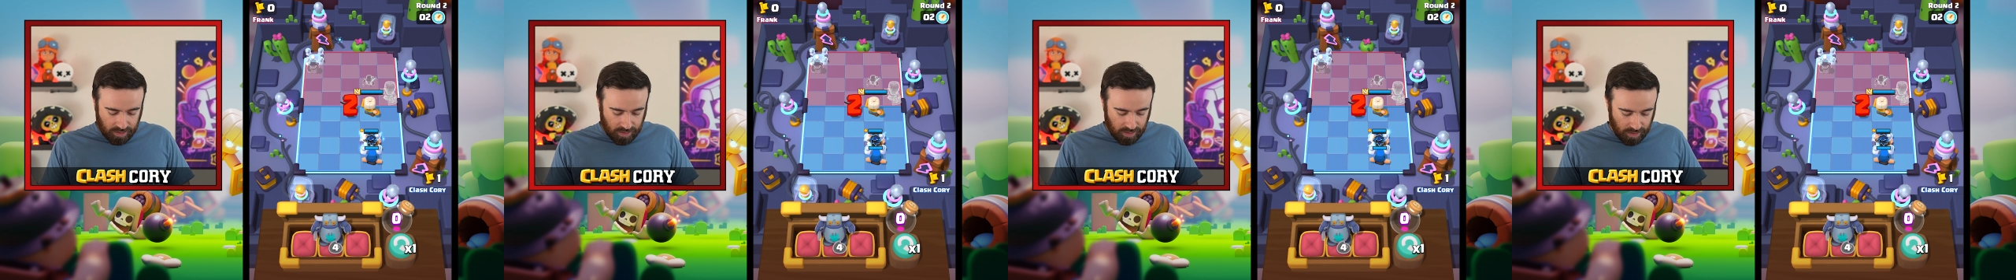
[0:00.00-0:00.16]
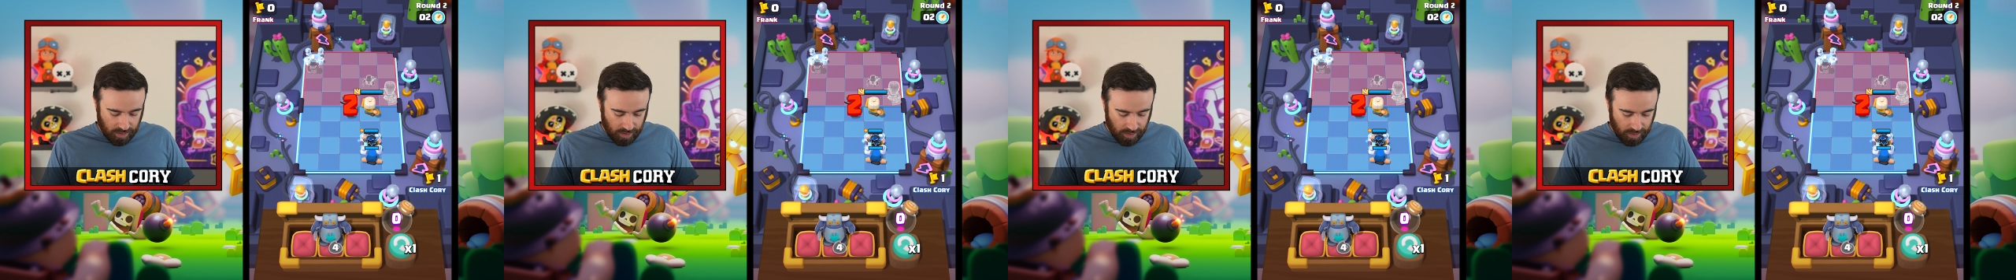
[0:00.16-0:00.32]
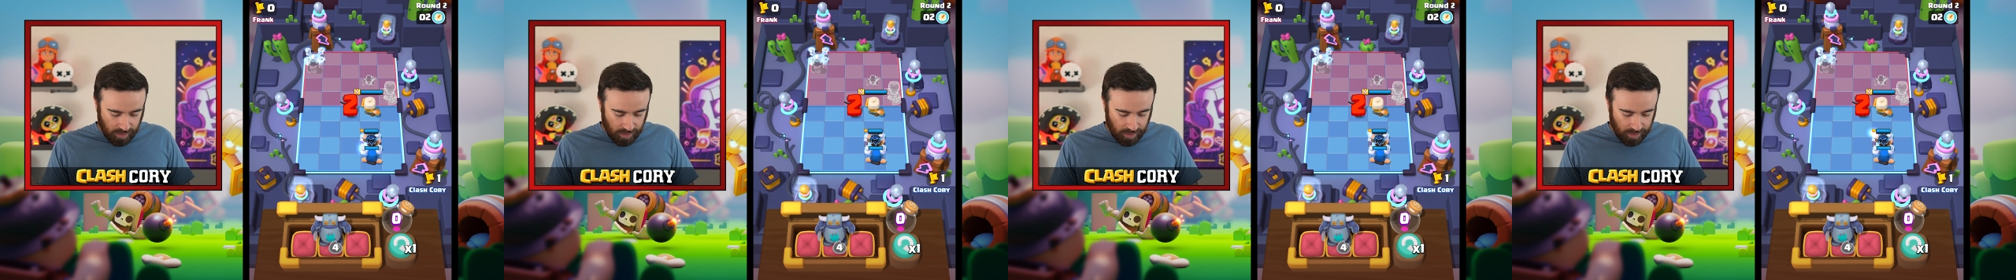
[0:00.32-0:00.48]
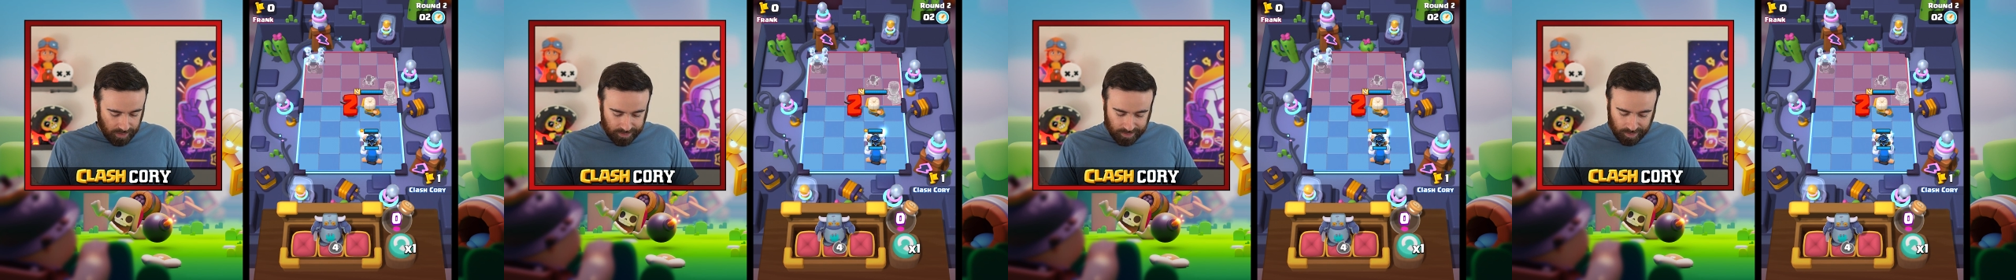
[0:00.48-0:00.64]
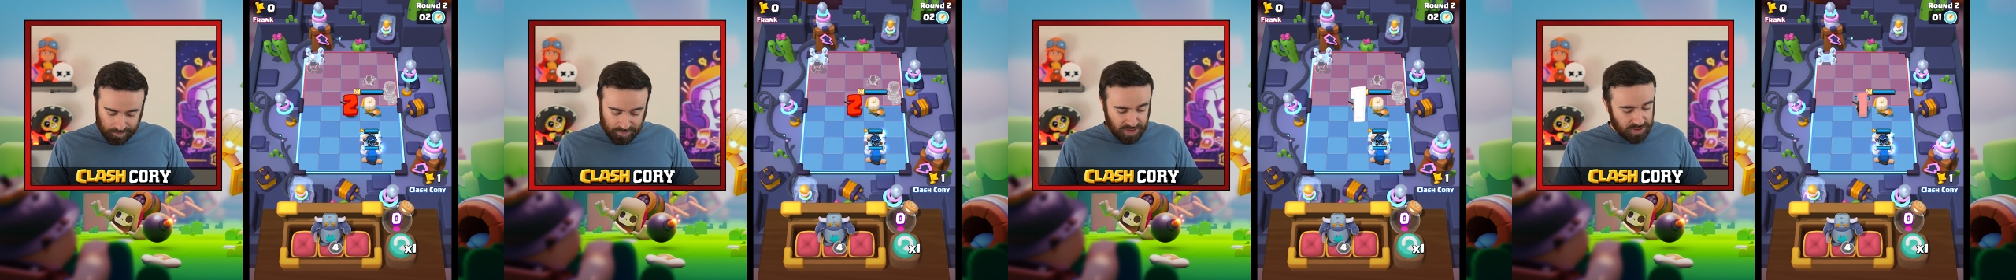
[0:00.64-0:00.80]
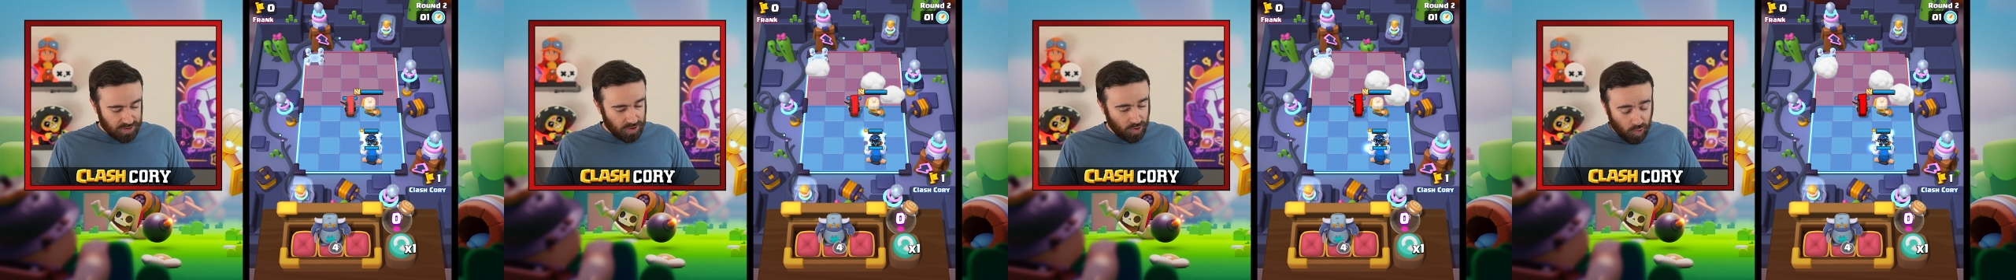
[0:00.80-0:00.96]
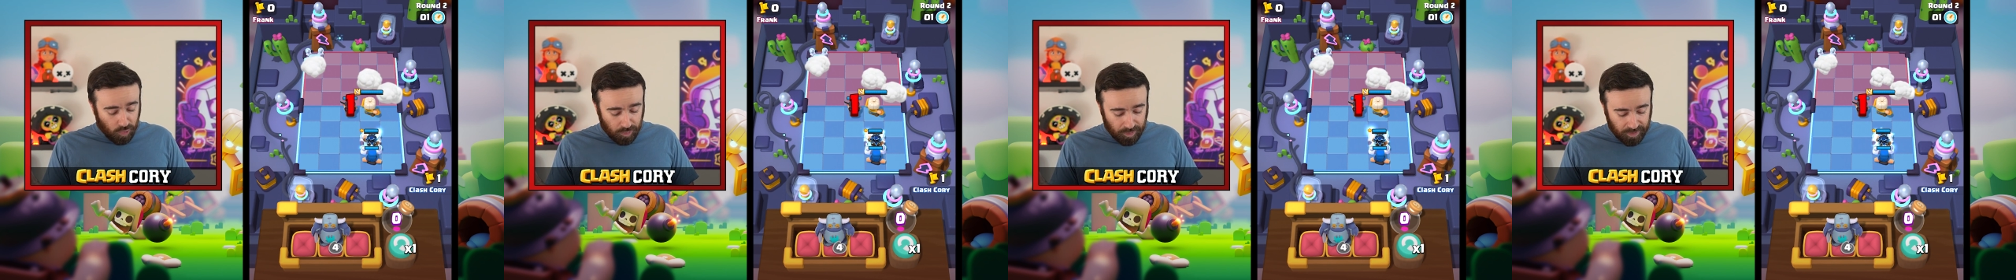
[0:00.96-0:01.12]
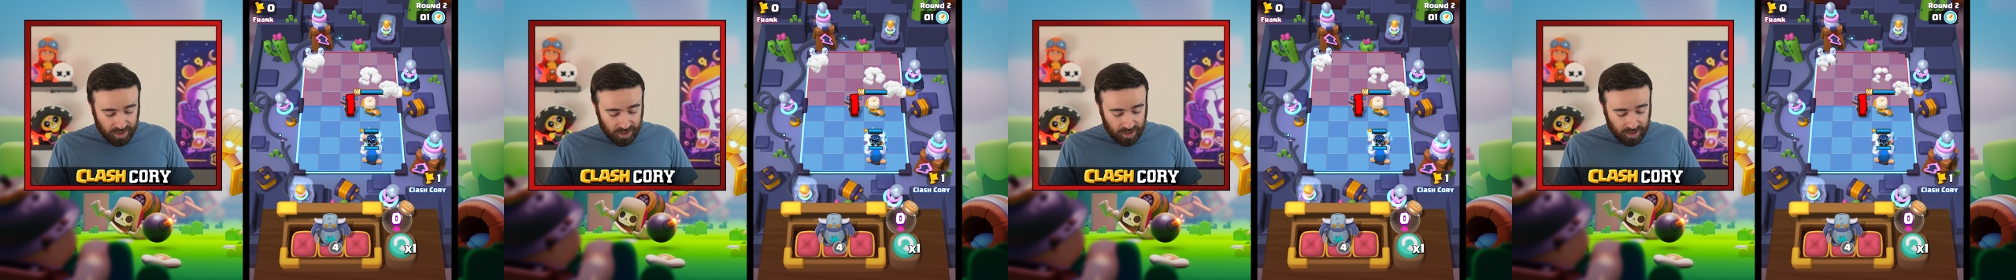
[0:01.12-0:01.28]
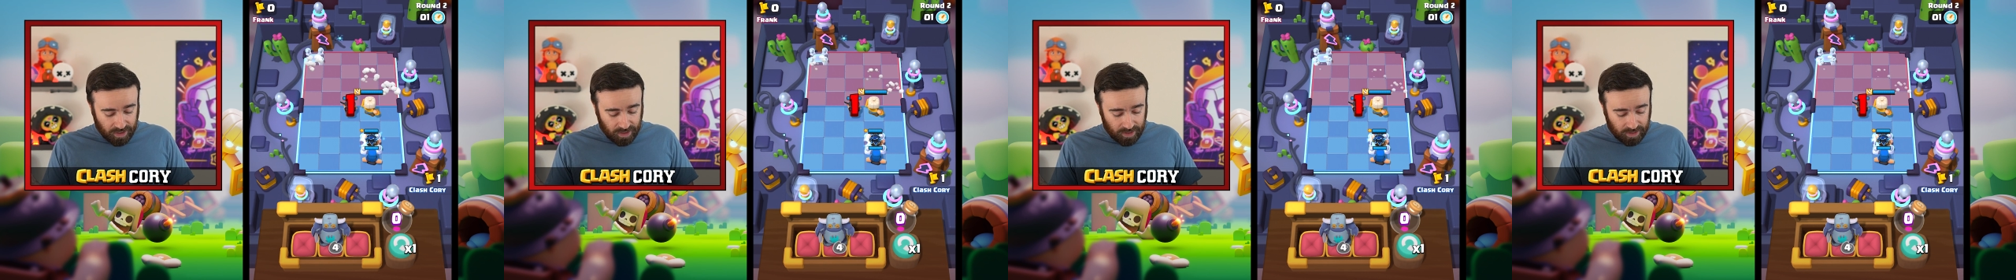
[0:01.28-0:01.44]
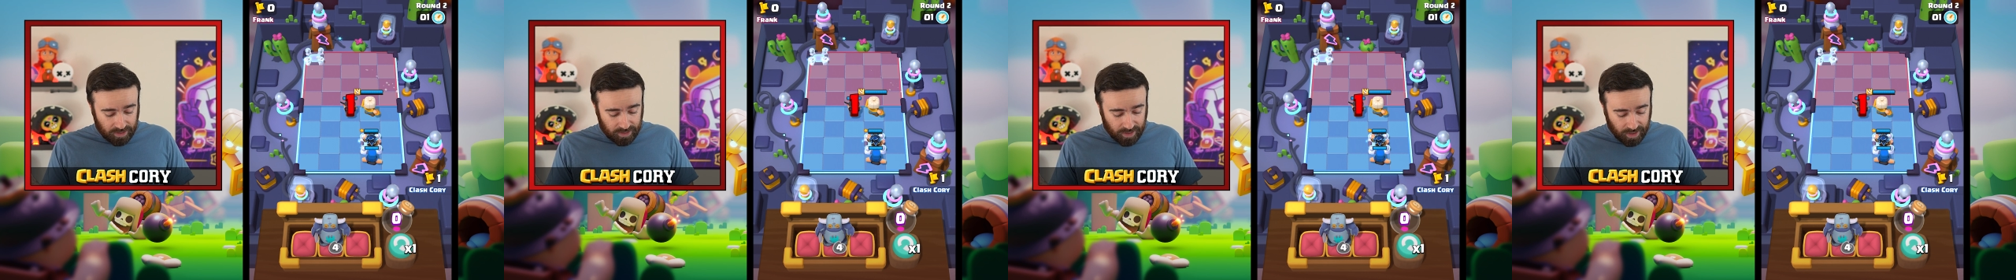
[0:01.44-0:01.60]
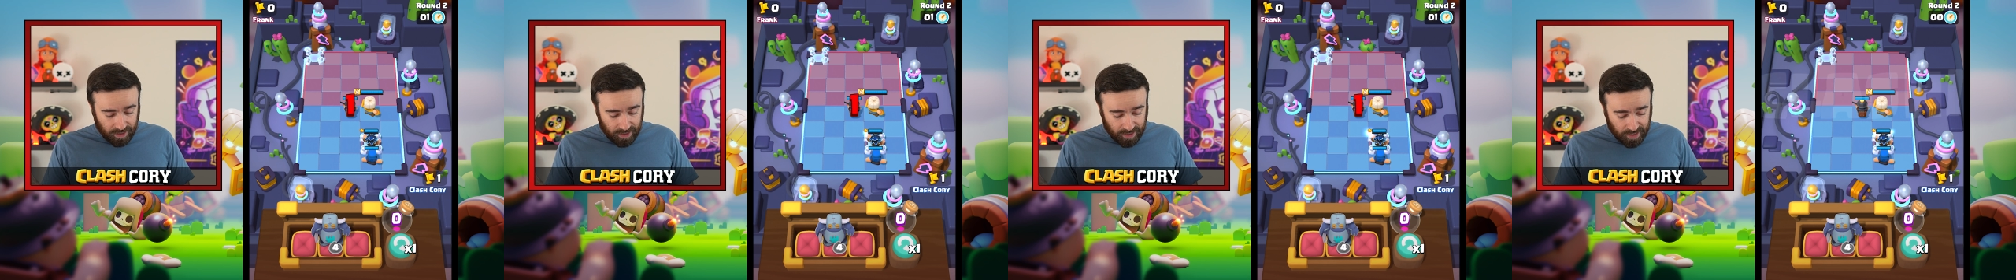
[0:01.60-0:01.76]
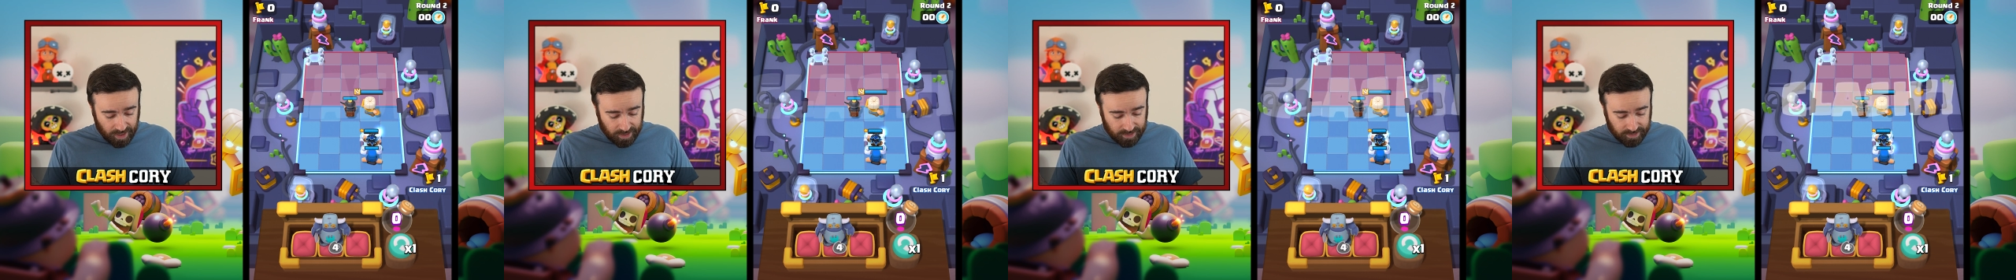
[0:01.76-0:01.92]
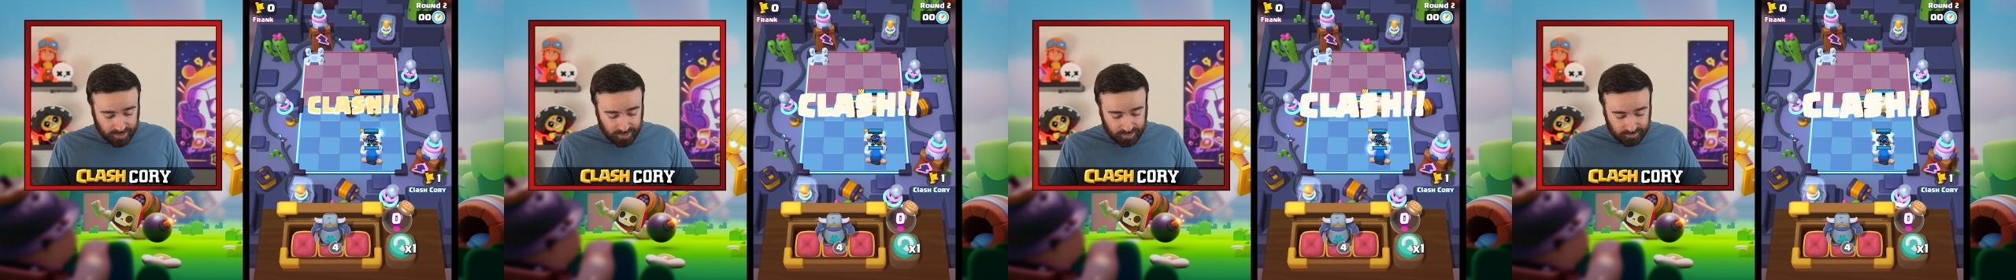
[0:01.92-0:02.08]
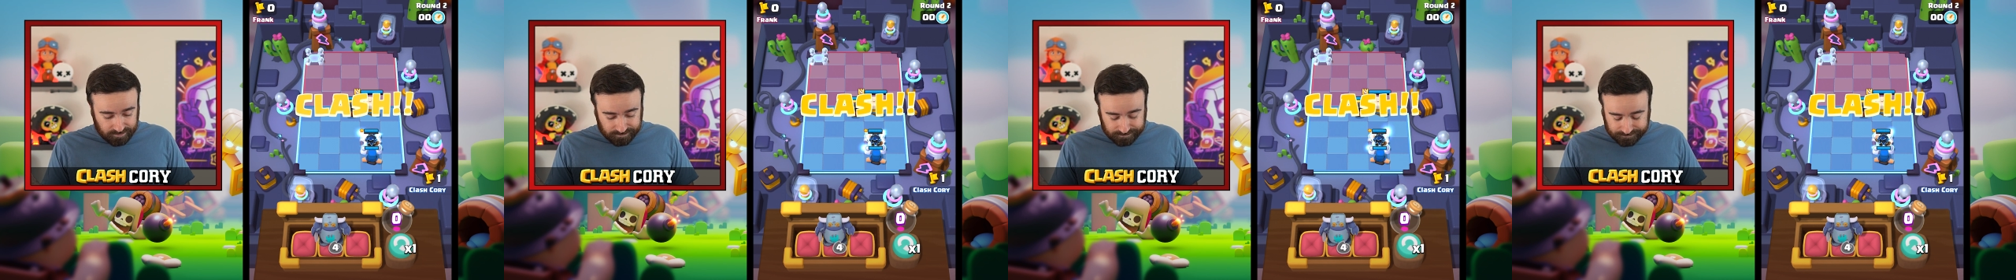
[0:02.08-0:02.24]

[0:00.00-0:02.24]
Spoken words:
And I'm just hoping that